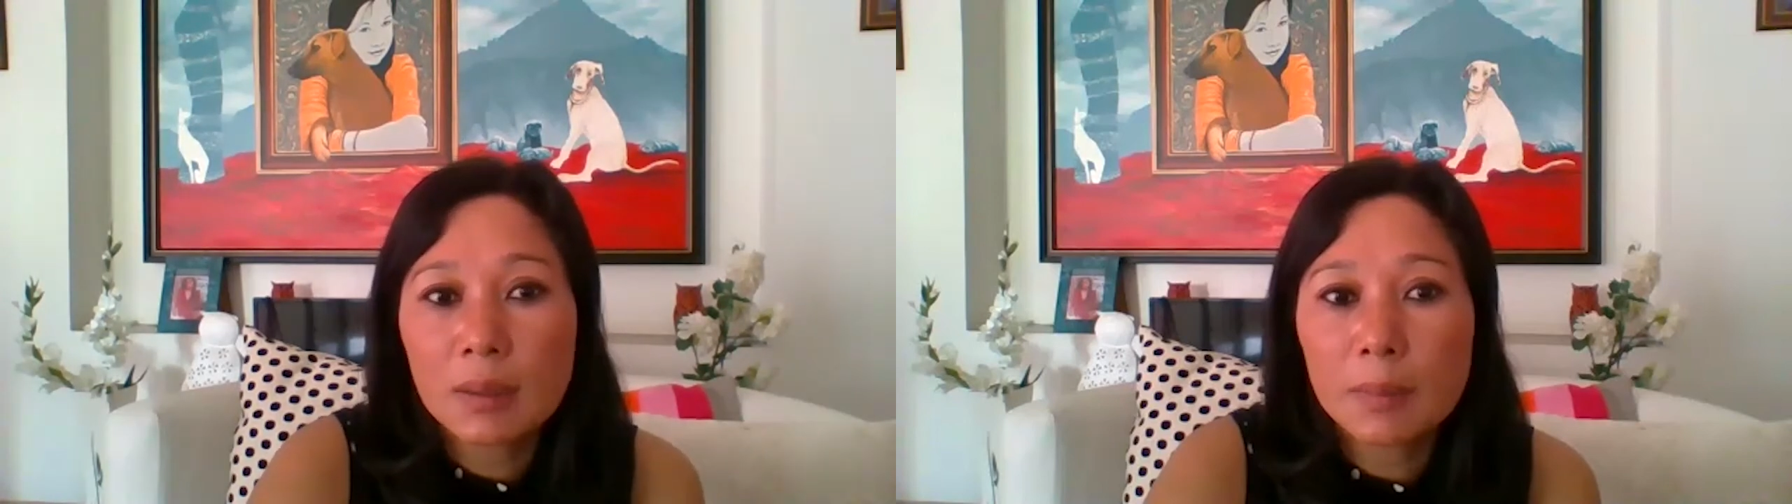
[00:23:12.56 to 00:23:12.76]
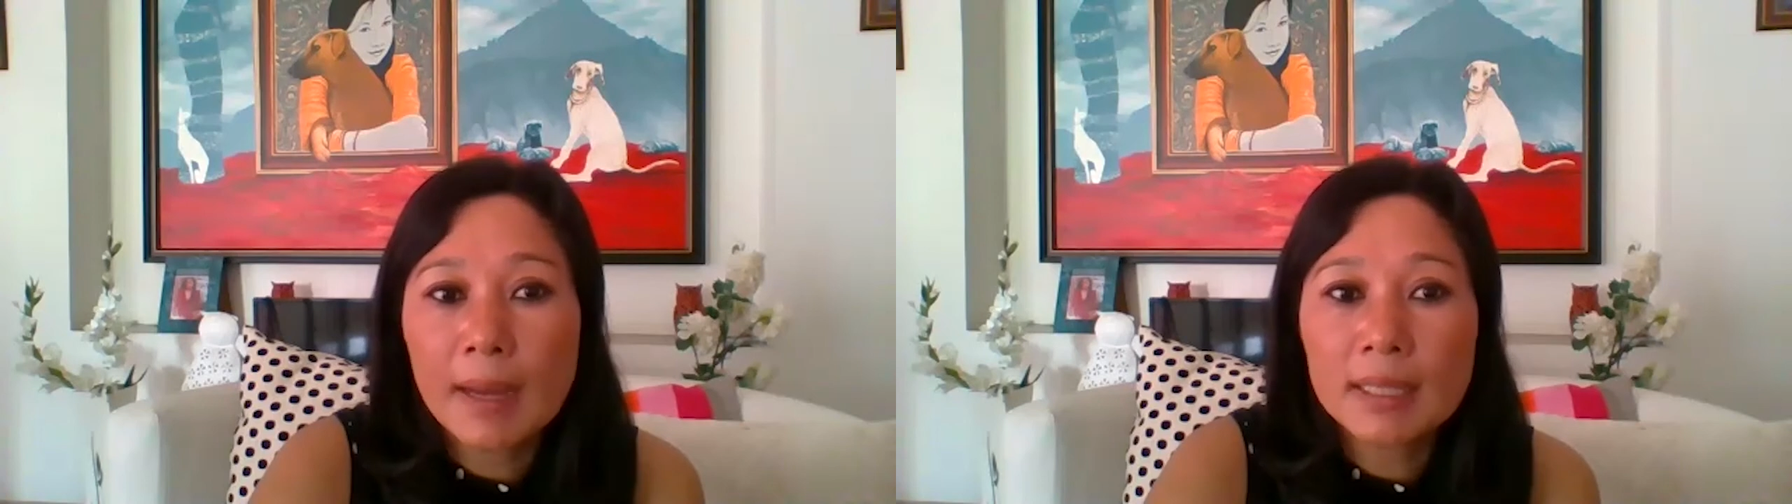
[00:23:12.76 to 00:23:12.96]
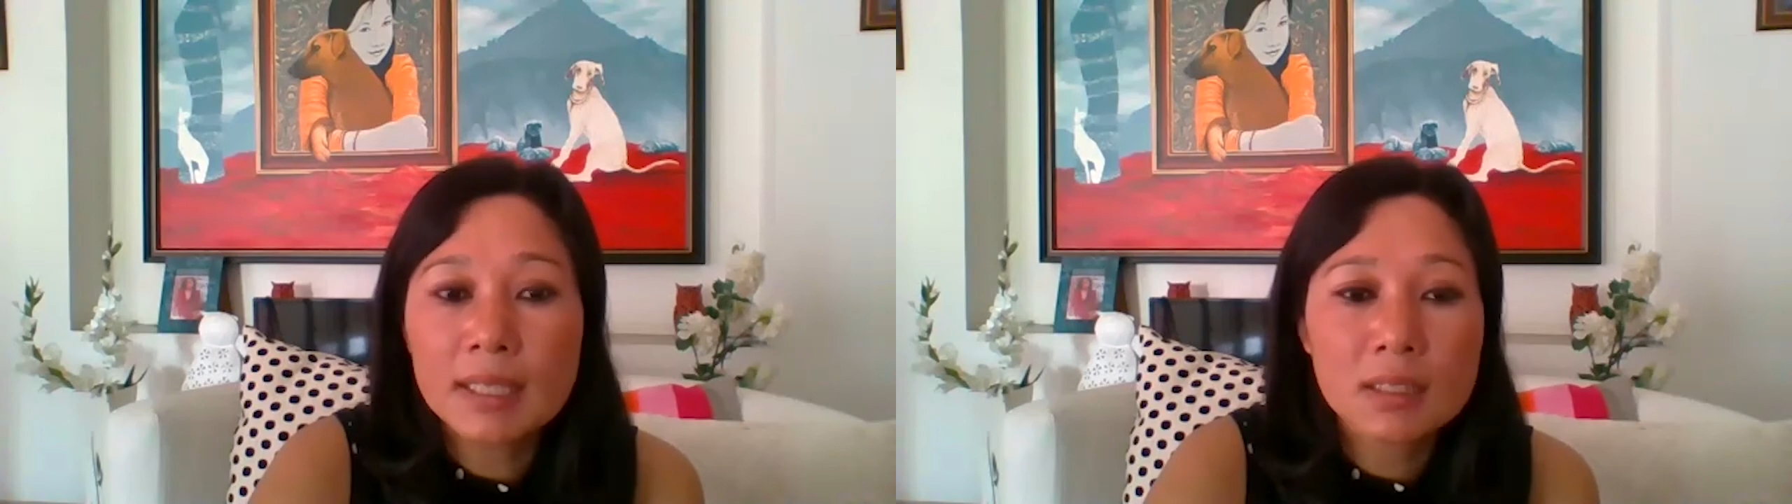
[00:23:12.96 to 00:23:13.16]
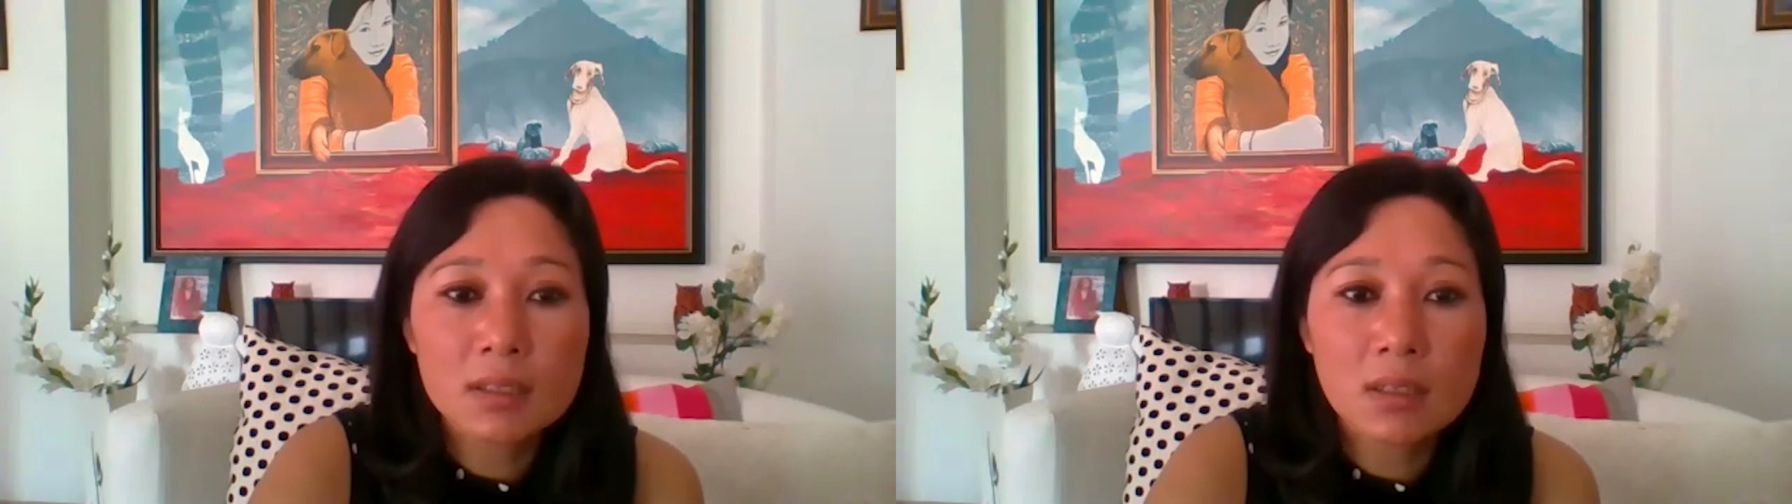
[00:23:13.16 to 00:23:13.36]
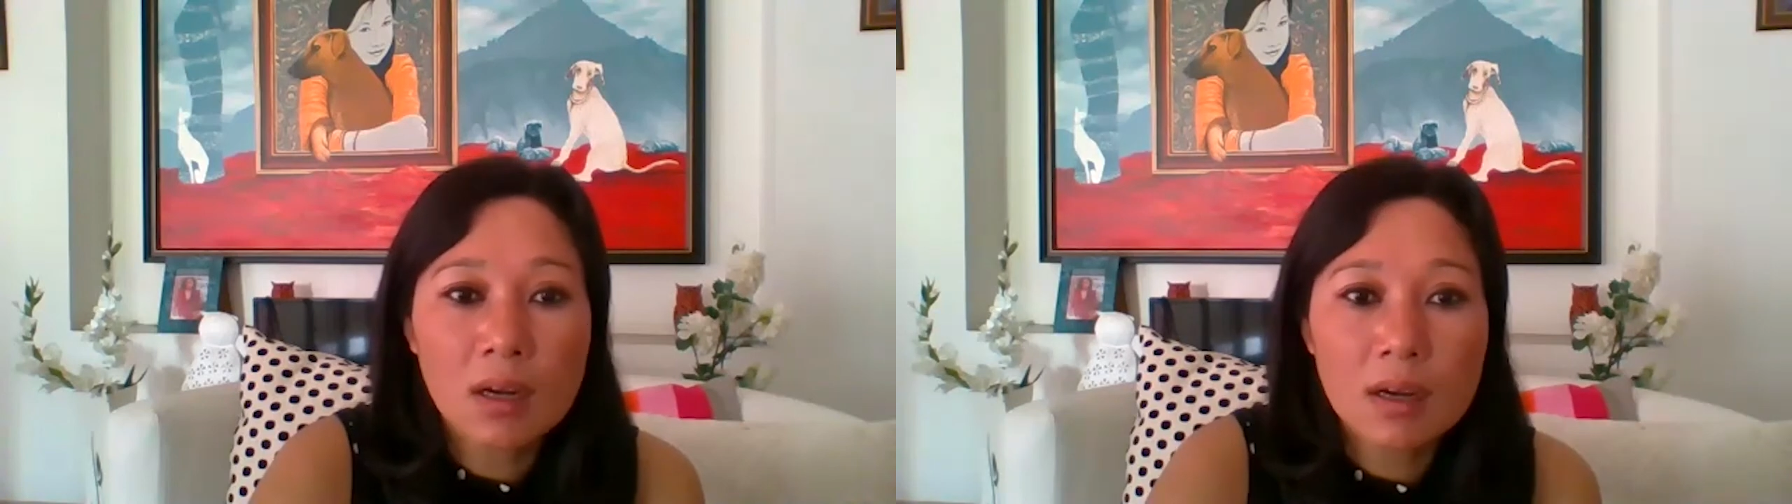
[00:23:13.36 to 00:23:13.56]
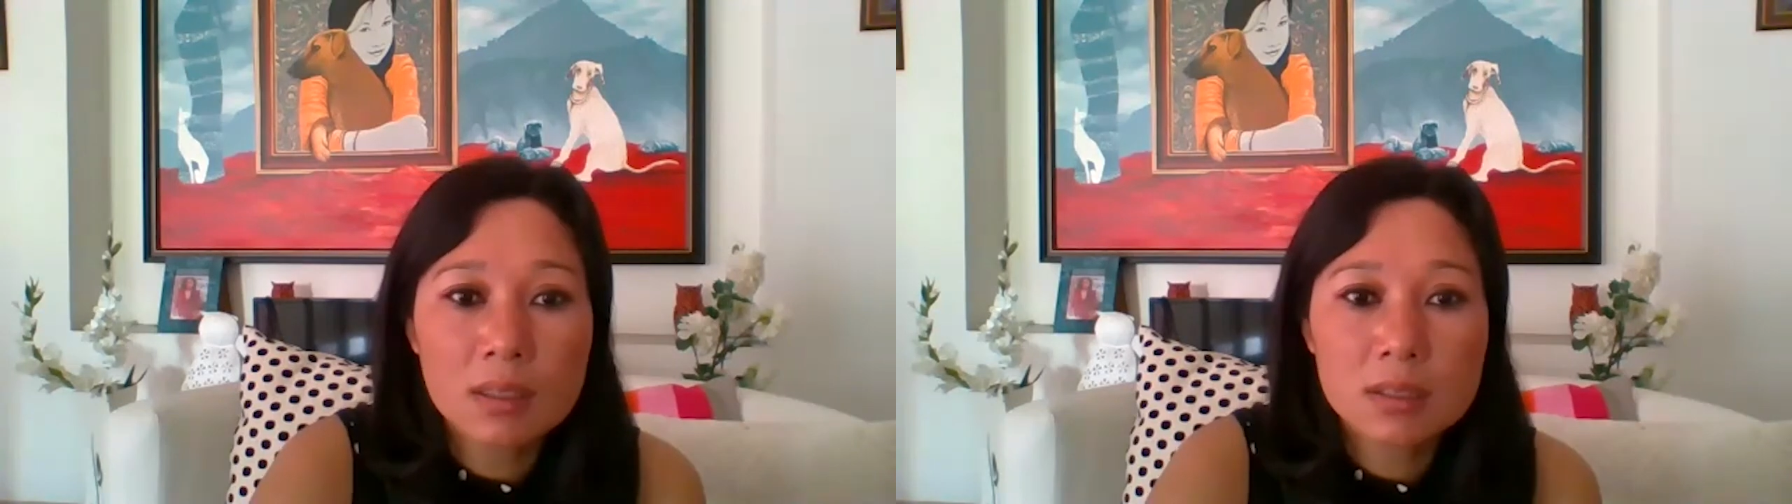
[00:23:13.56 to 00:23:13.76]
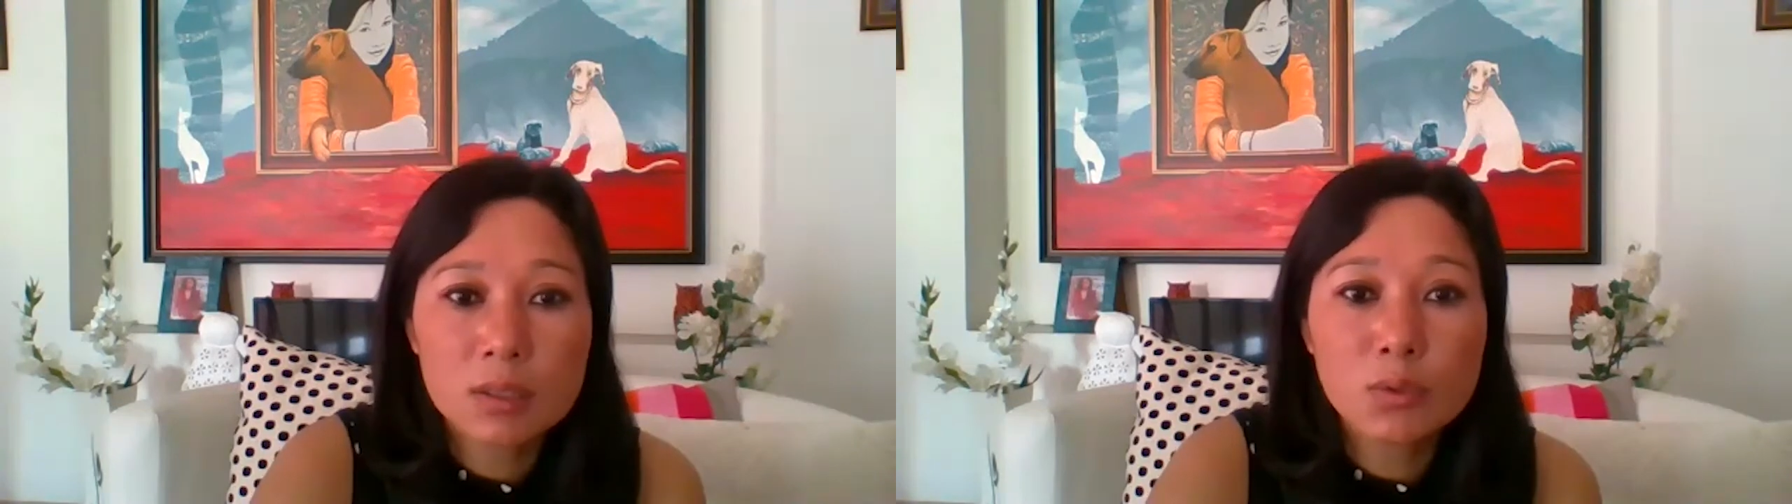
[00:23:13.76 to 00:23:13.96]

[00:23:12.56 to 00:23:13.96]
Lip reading: bathing the dogs,